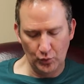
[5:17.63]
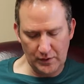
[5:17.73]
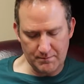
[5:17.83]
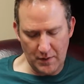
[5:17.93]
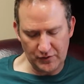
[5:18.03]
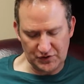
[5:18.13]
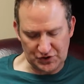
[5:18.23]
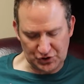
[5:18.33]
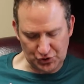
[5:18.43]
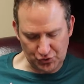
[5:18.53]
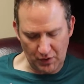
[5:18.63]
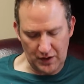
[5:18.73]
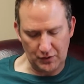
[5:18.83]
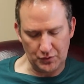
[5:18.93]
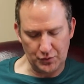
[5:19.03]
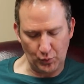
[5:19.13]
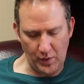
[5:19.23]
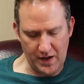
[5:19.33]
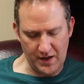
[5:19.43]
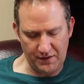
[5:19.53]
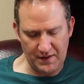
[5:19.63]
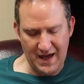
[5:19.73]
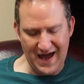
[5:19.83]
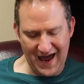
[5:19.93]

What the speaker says: When Moses struggled with